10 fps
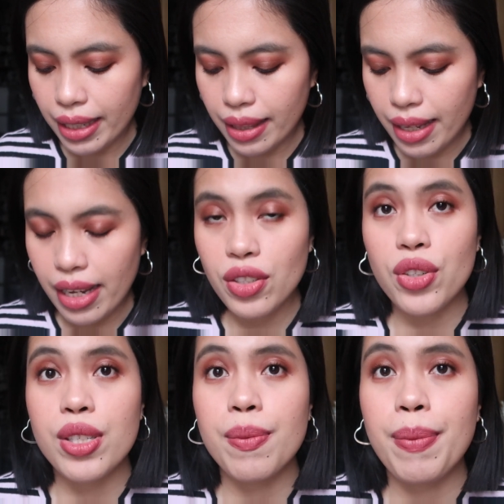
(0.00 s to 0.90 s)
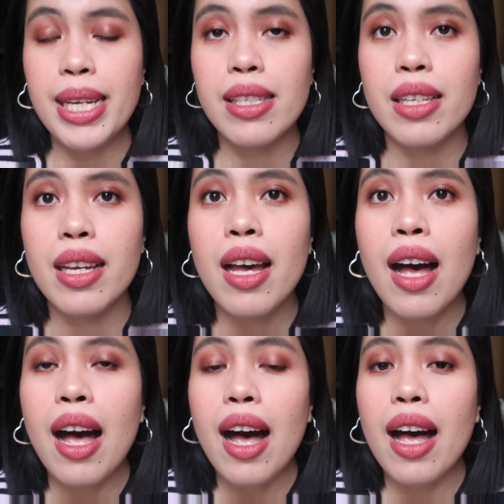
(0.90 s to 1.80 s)
palette, the extra spicy.
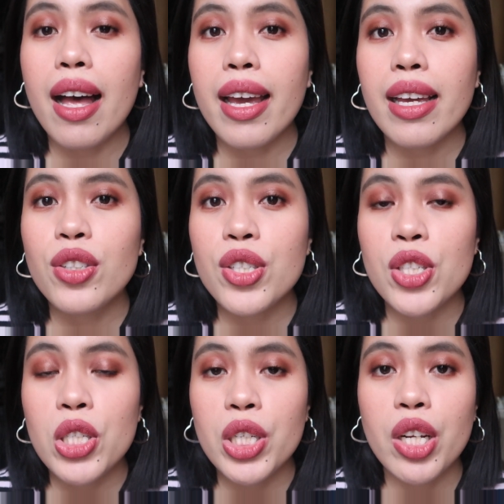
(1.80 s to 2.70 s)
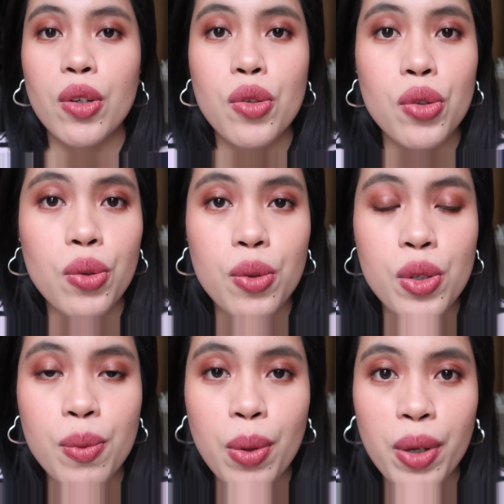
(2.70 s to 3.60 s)
I just learned how to do
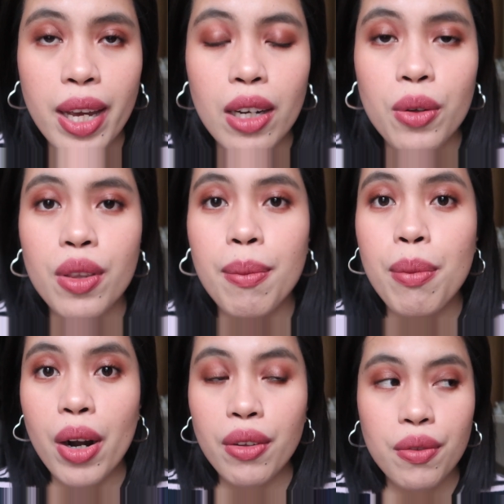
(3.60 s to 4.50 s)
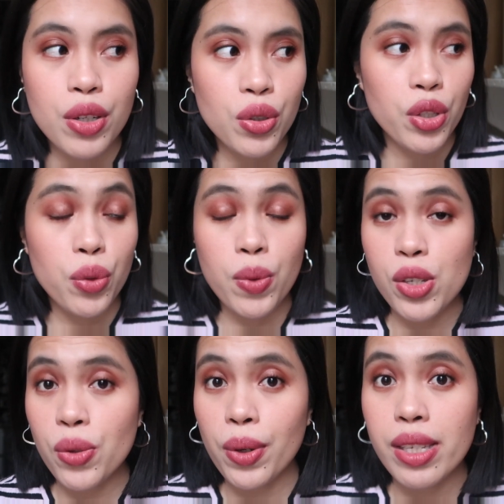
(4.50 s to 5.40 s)
smoky eye look. The brown version, it
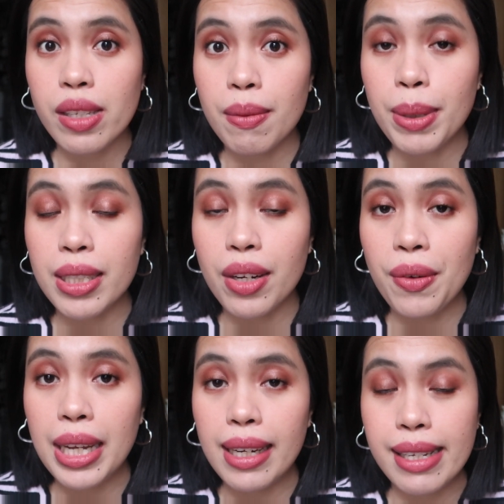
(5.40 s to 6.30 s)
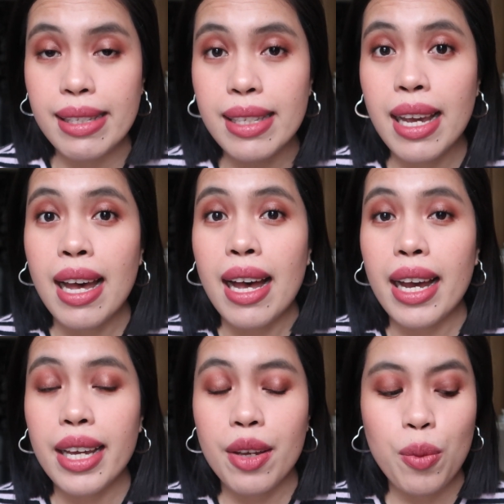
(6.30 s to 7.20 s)
was so easy, but I realized
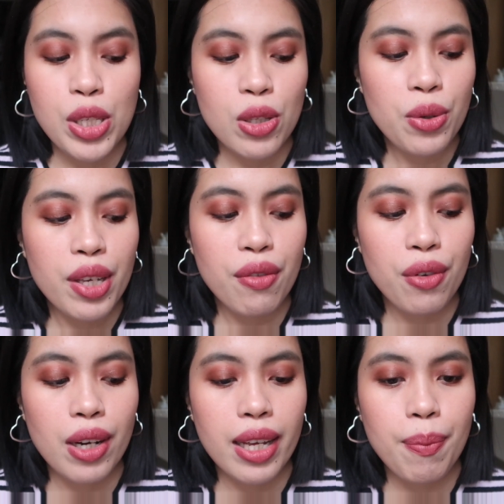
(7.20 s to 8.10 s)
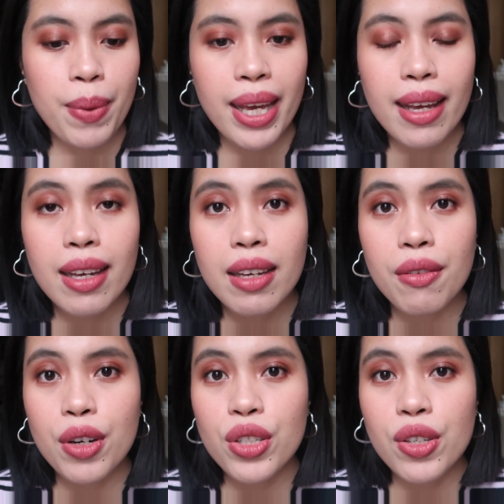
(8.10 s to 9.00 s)
I was looking for like
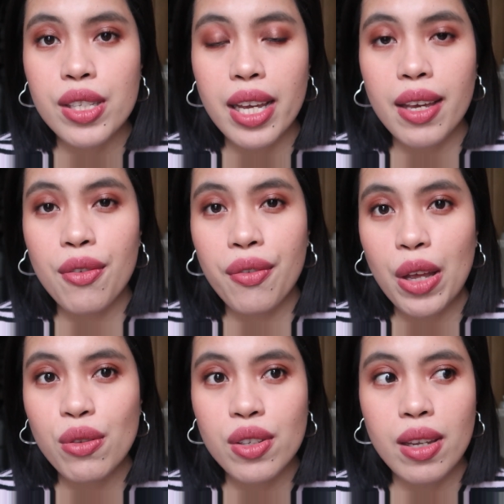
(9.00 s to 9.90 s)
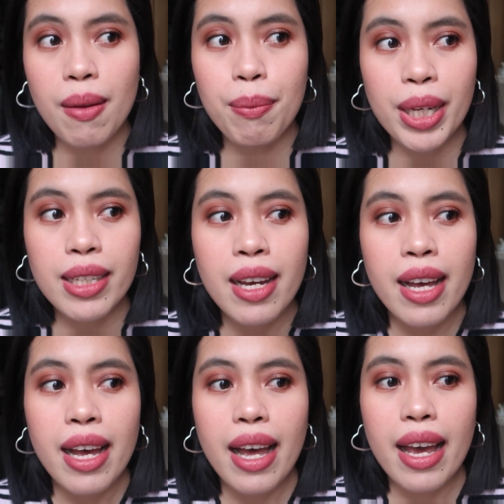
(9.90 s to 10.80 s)
pink versions. I found some, but
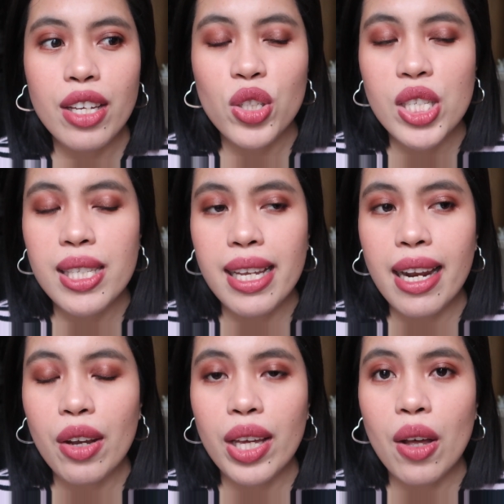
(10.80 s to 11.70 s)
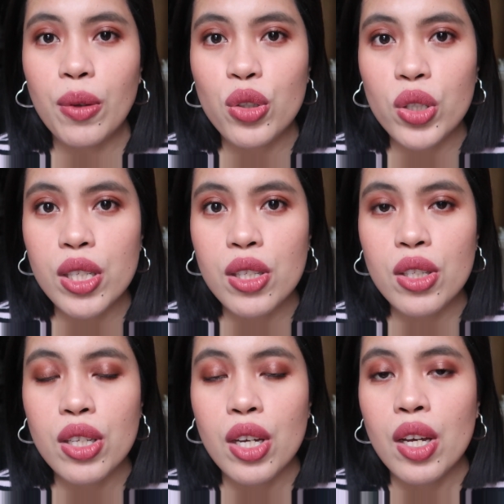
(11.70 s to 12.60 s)
I just said, okay, I will
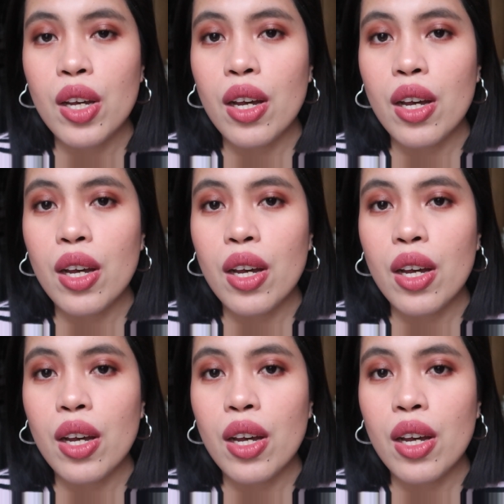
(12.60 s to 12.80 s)
just